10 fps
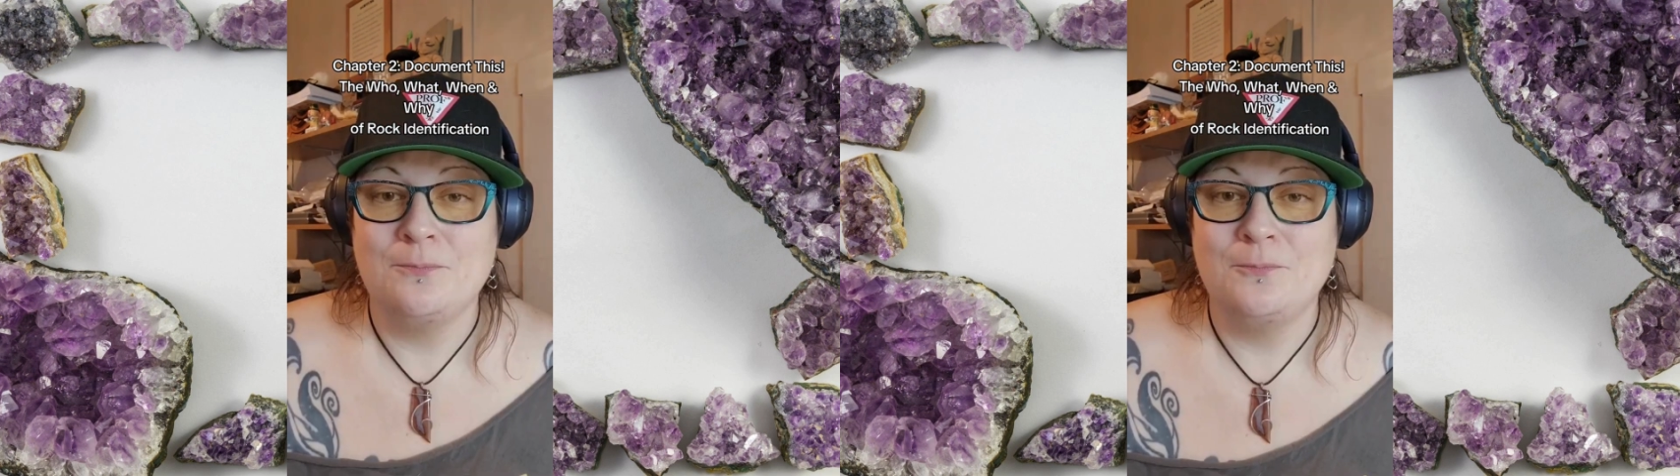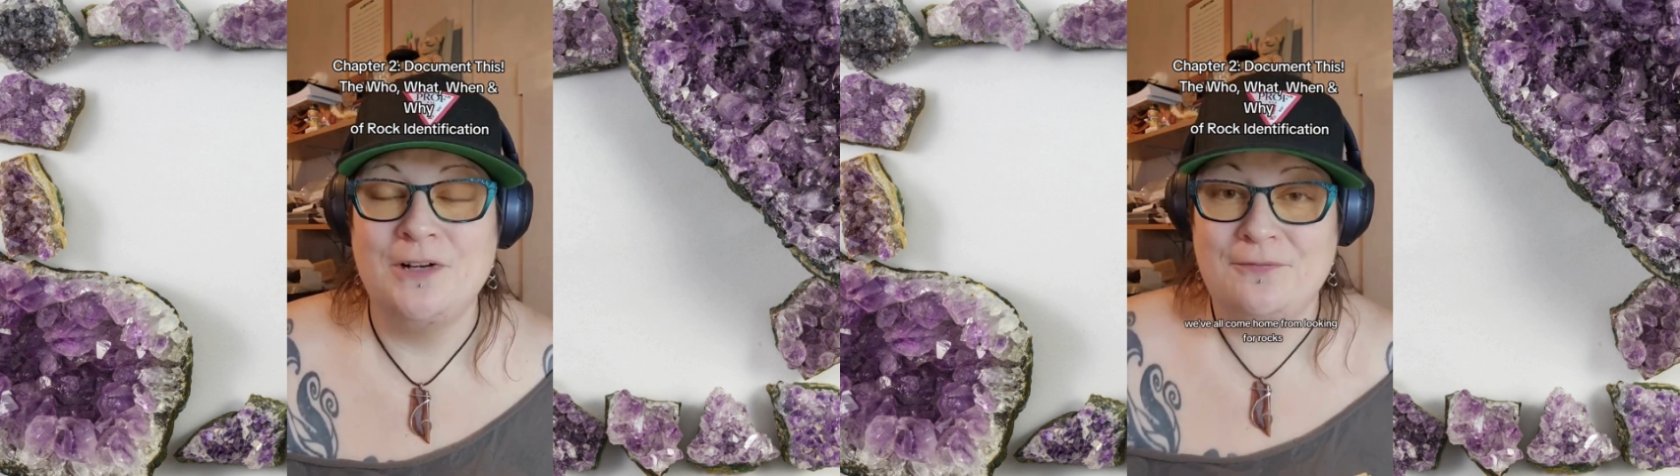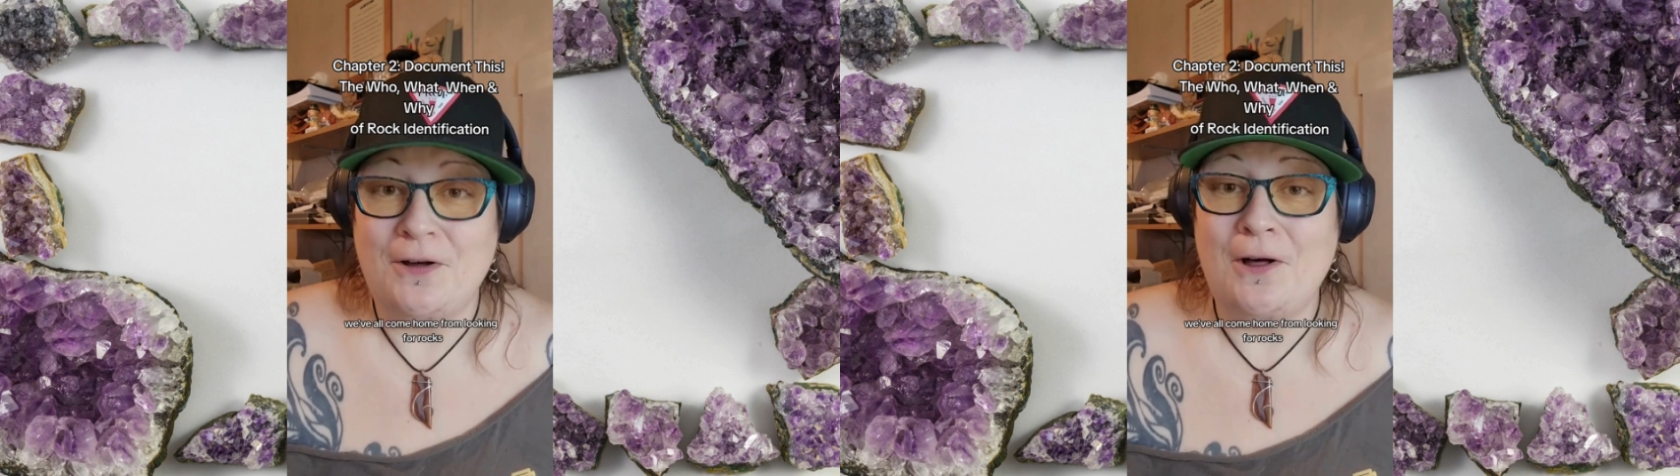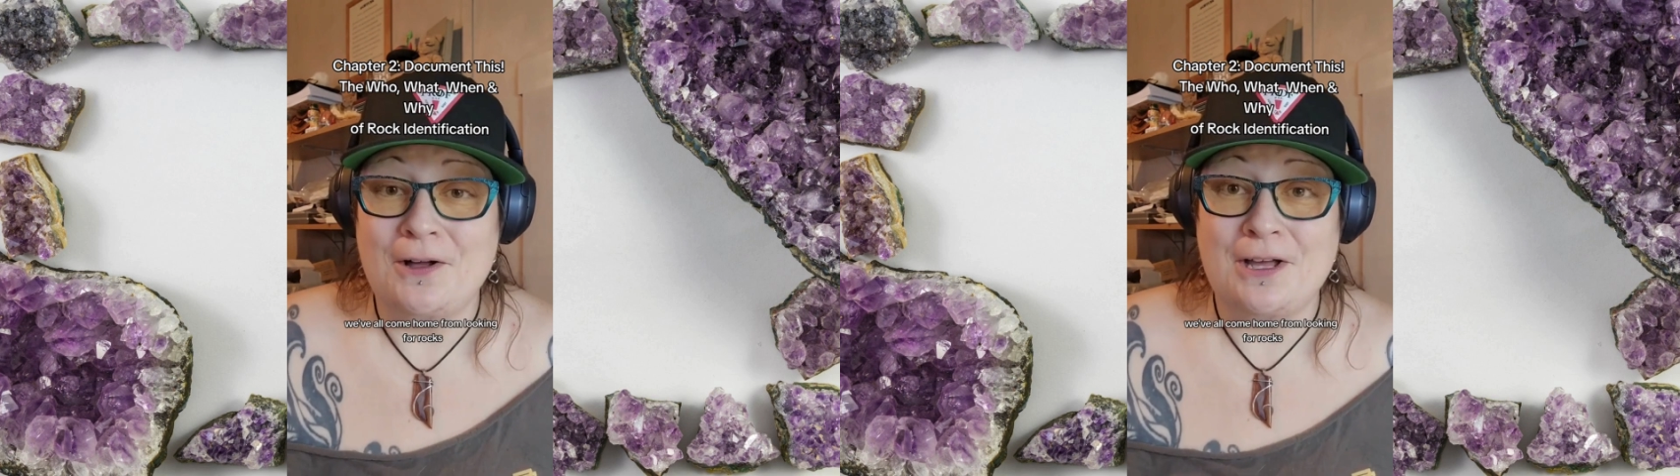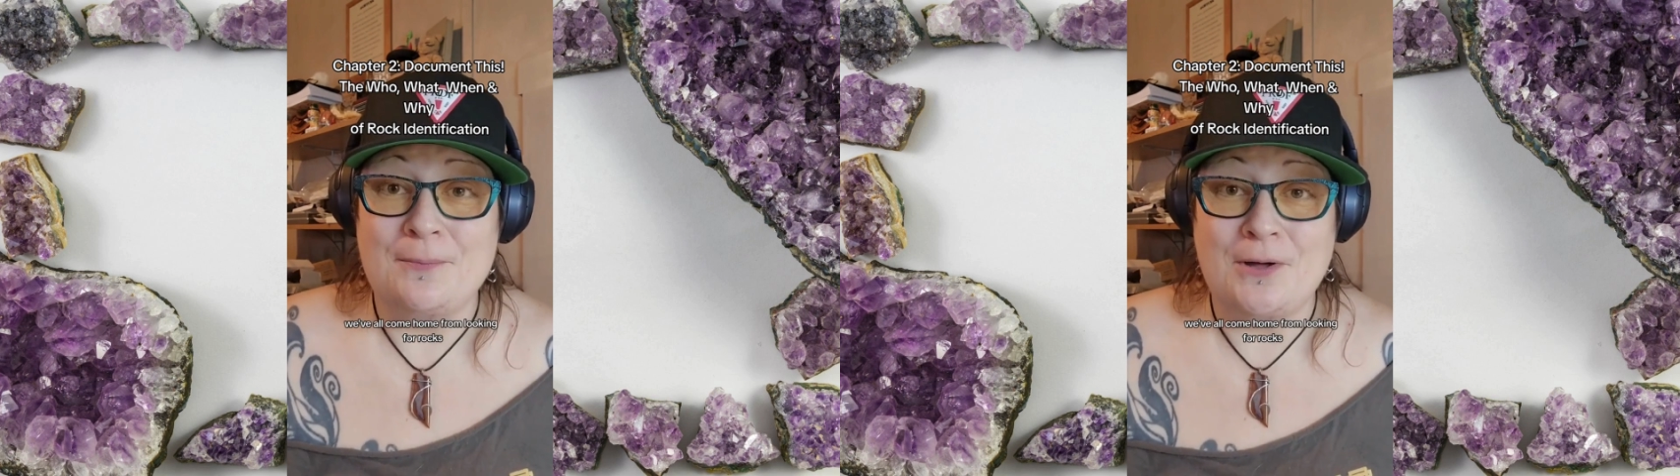We've all
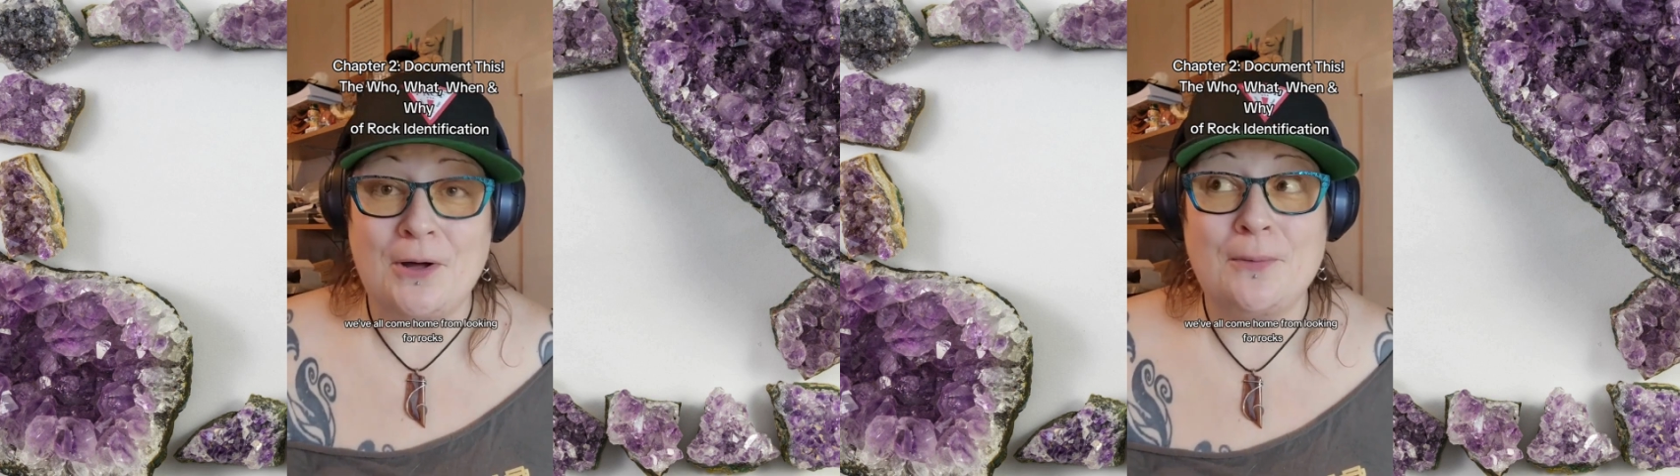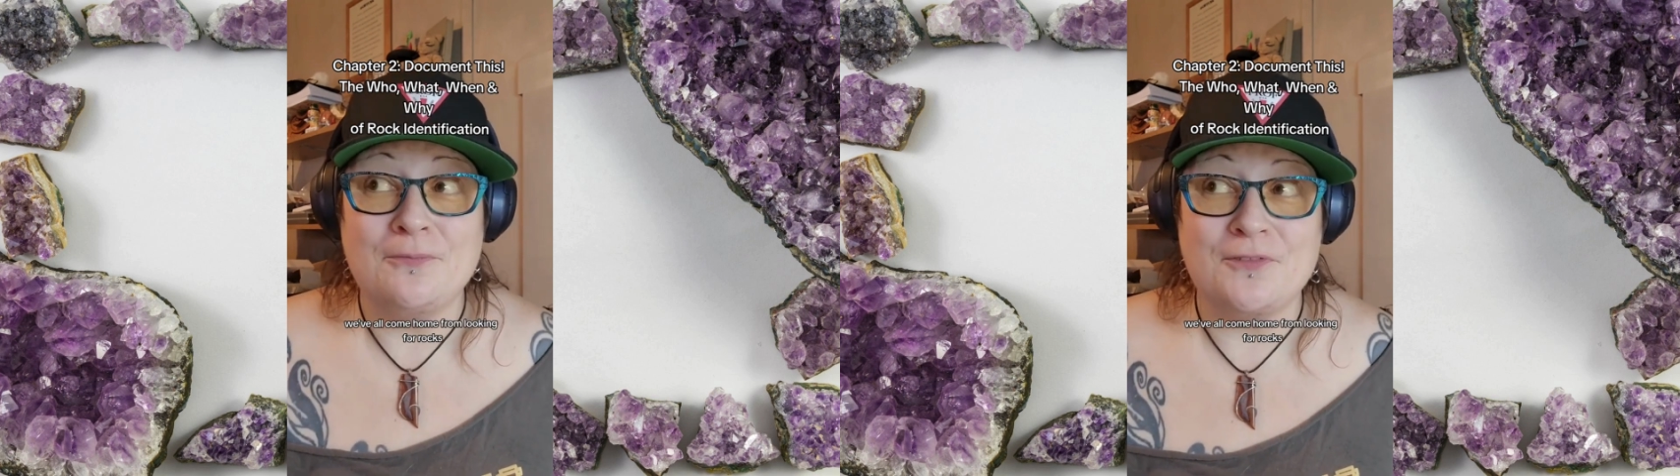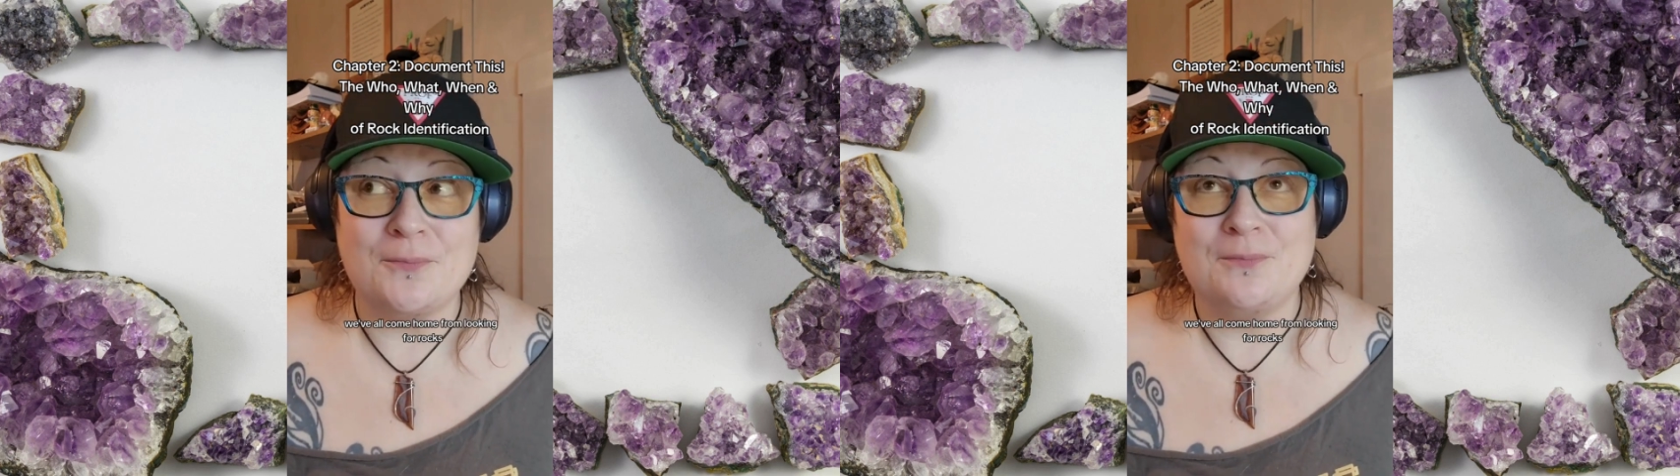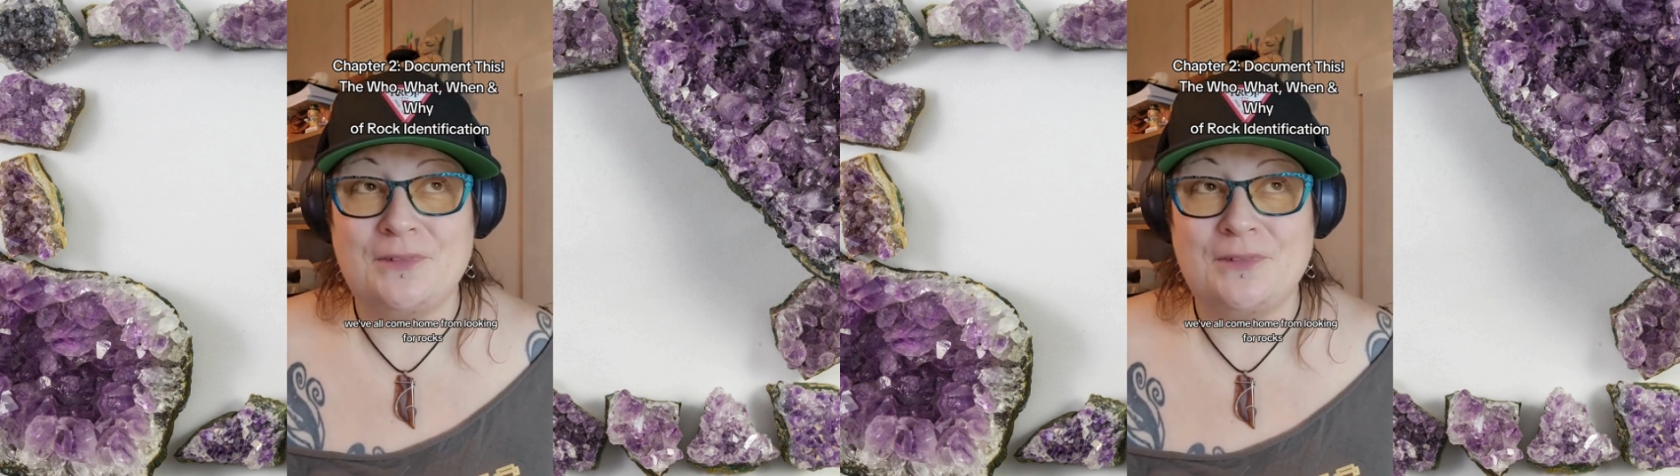come home from